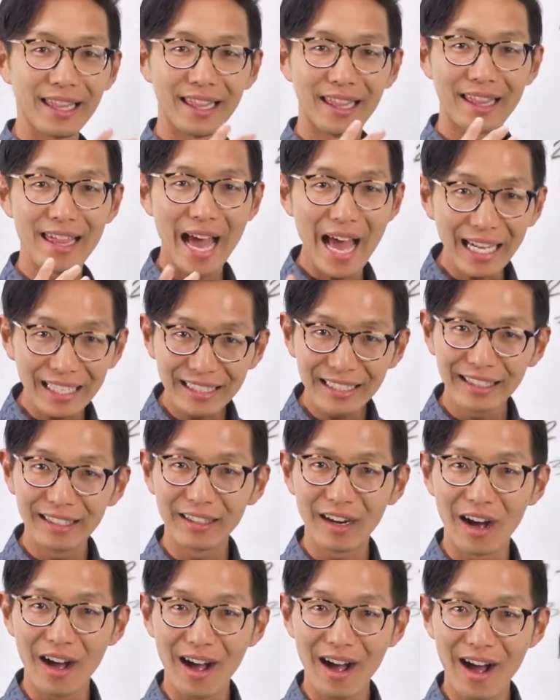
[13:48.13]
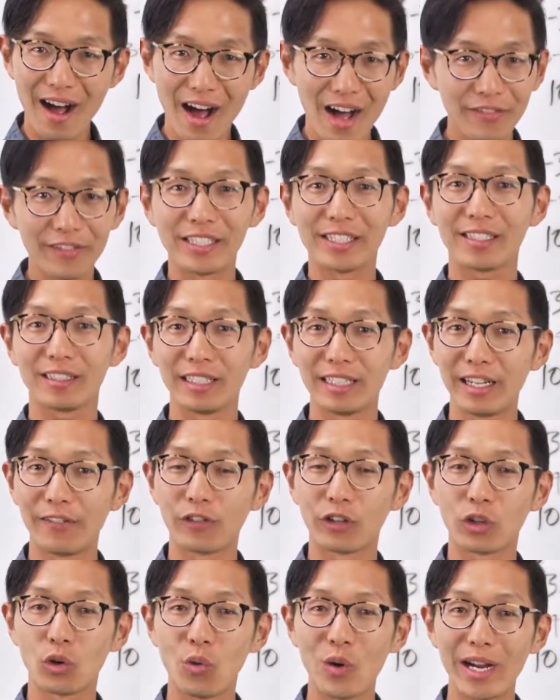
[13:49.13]
that can obviously
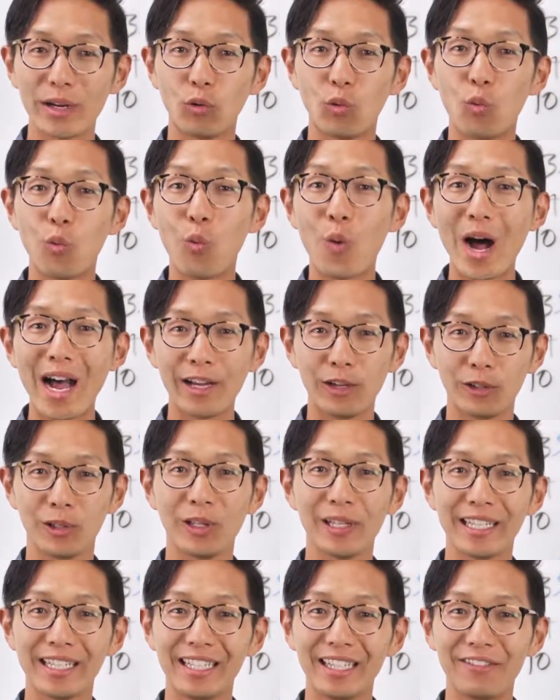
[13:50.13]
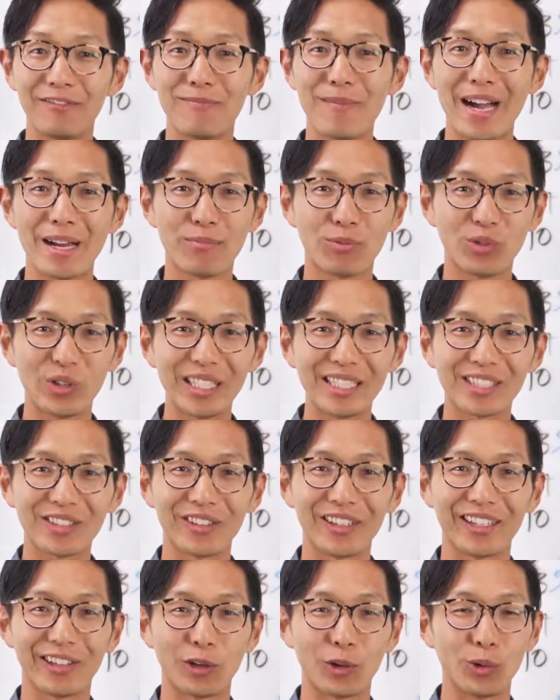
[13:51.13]
differ quite wildly. If my
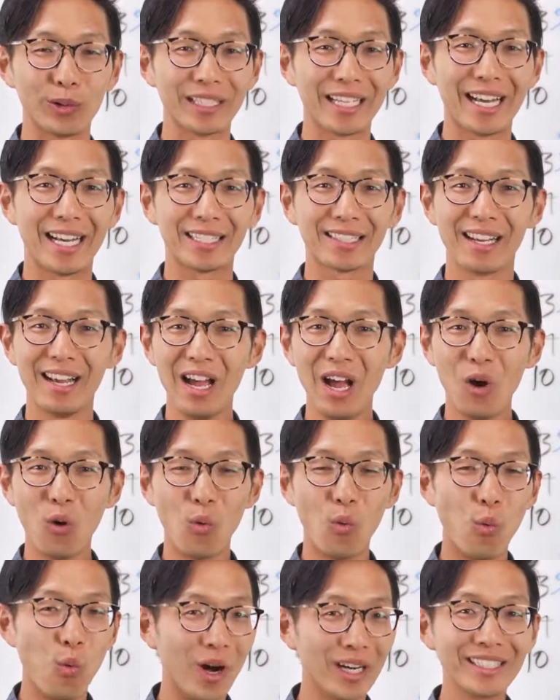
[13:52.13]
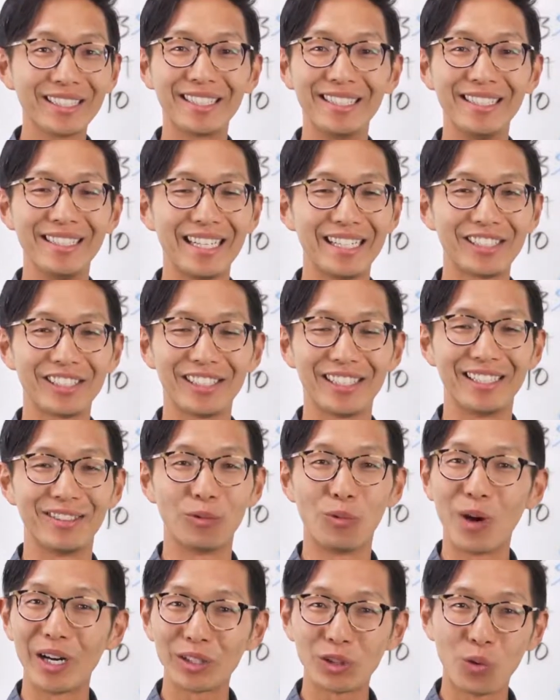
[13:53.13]
pre-screener only has one
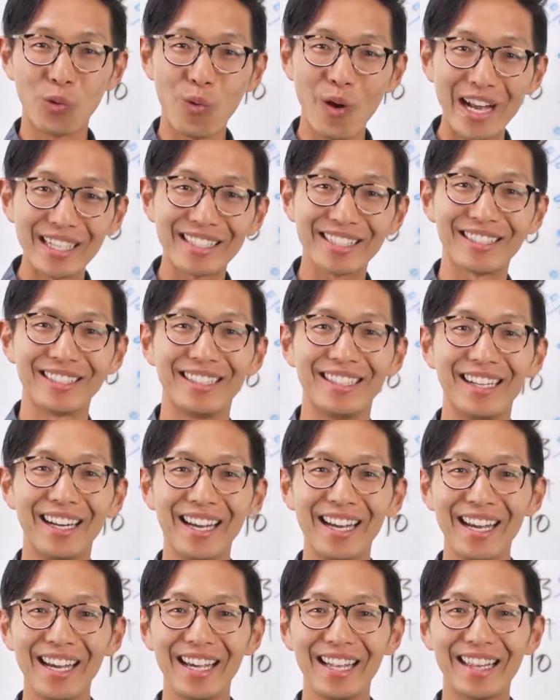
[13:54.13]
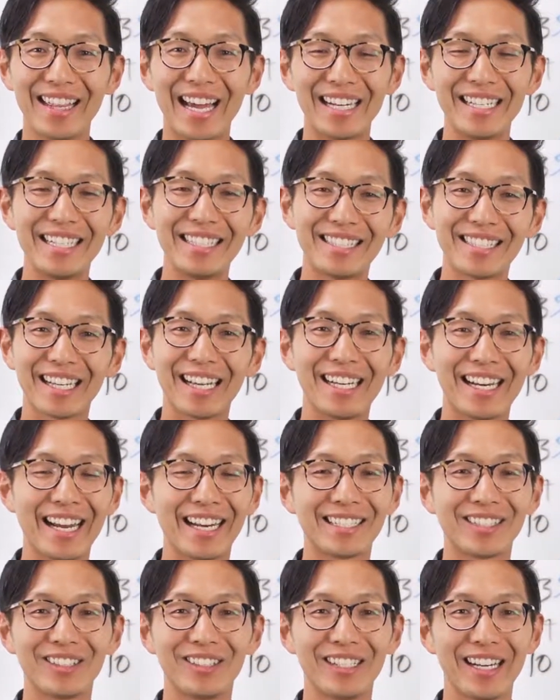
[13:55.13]
condition, one question that needs to get
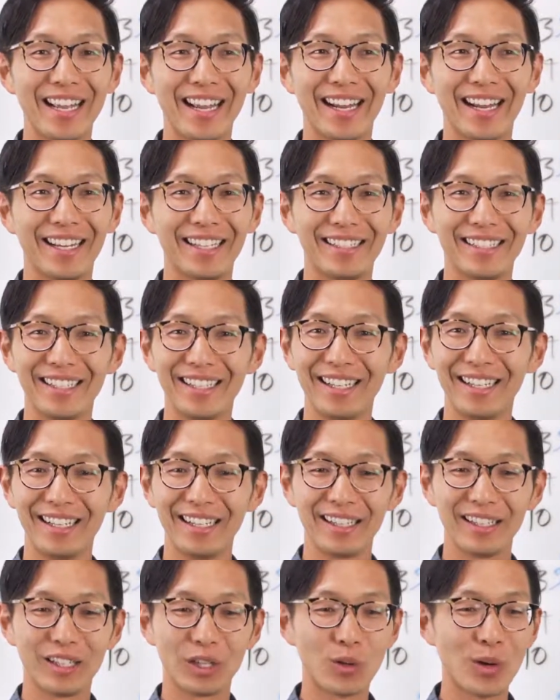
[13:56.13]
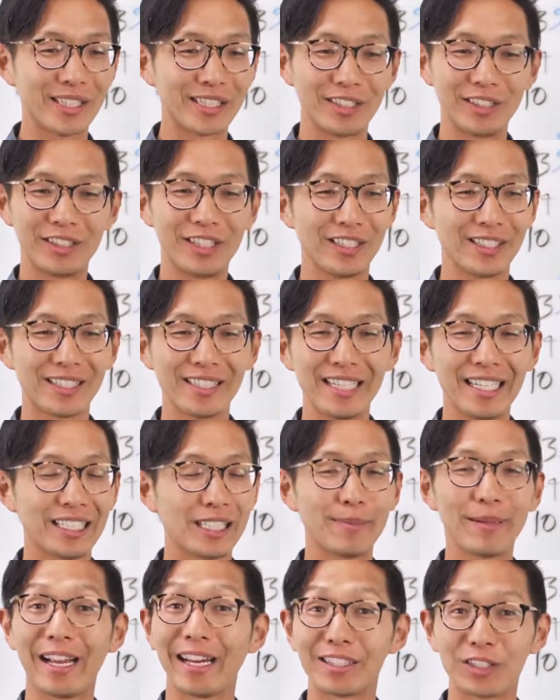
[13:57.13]
answered, and the question just needs
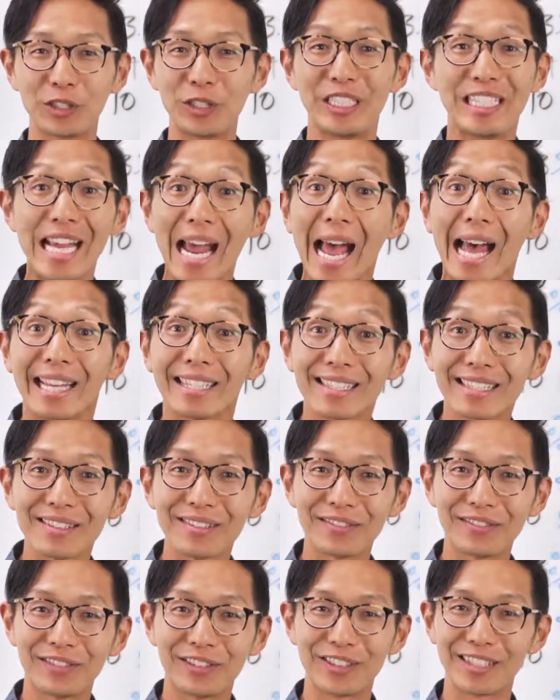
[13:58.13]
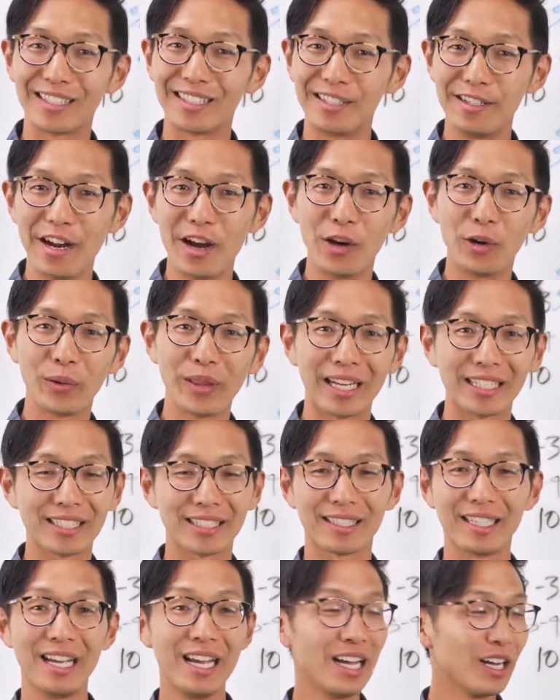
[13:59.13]
to be answered yes versus no, that's
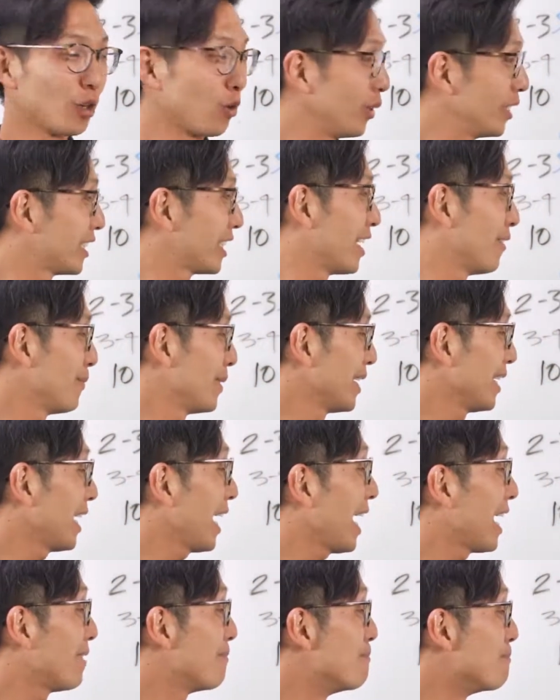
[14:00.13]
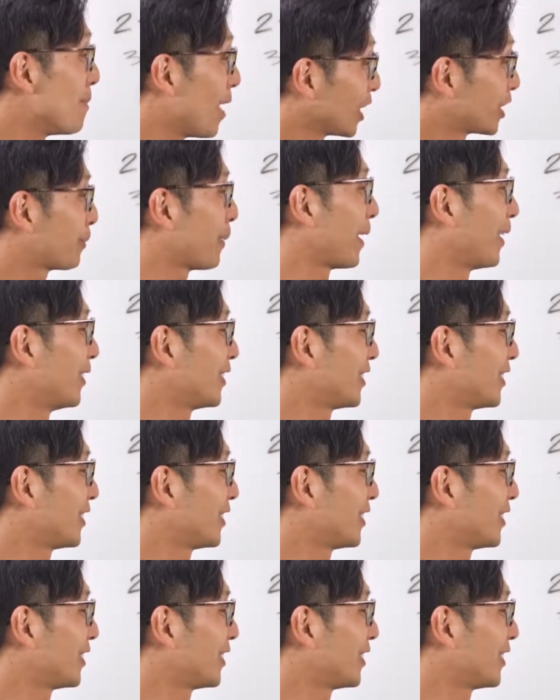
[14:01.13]
going to give me a much better